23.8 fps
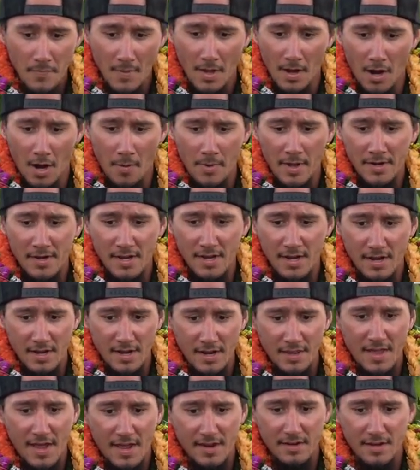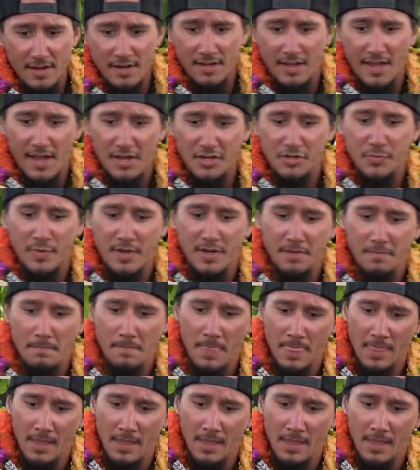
Um, and, and, in that engagement,